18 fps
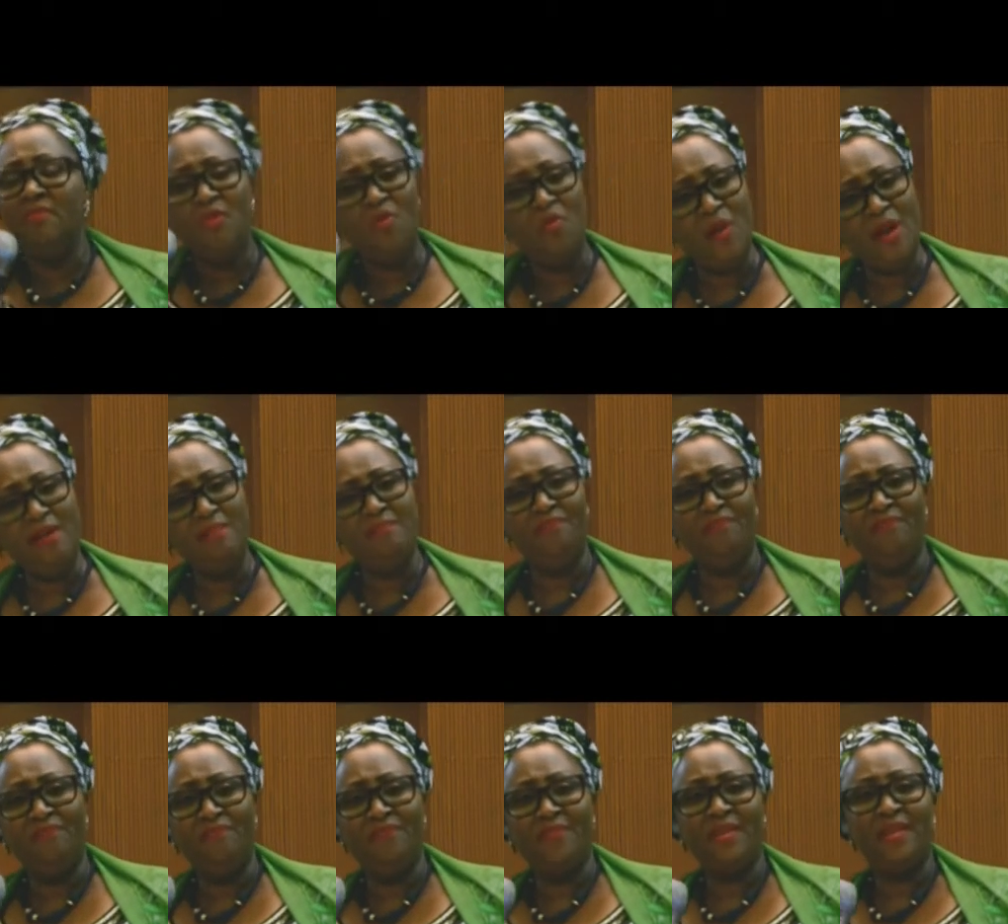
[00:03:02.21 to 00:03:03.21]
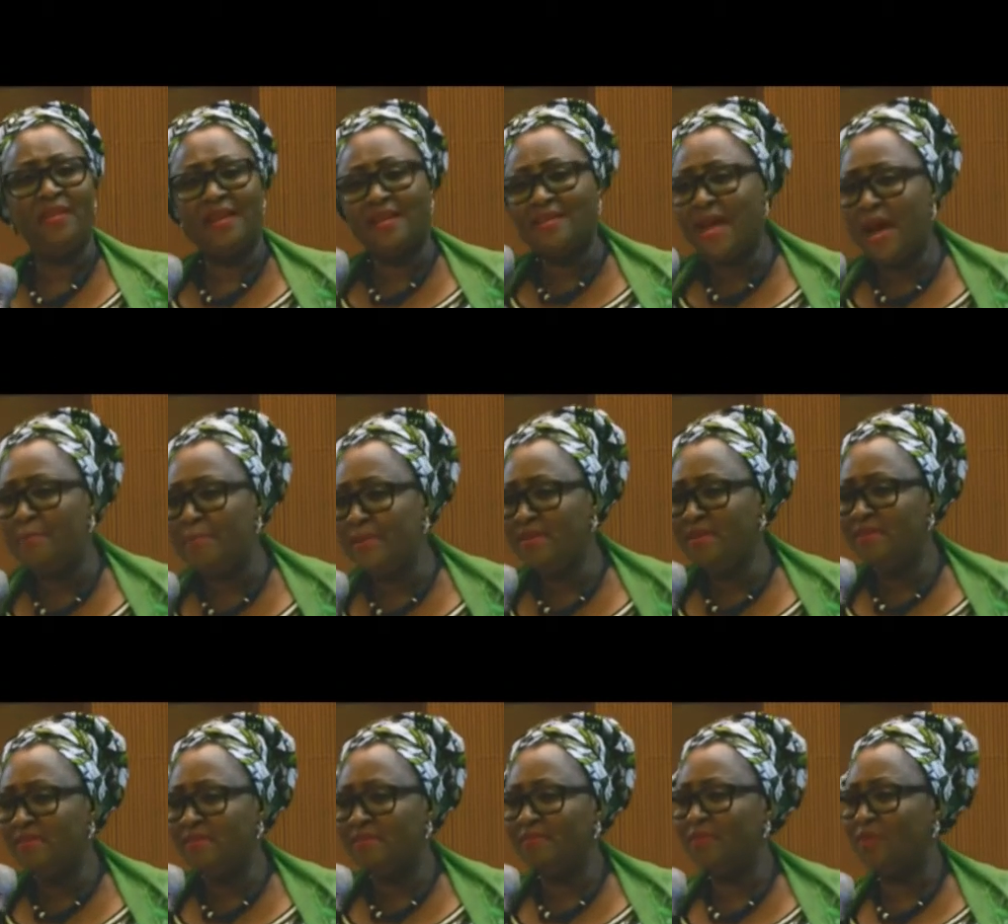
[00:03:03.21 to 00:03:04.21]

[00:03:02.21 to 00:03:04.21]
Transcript: well, it has happened.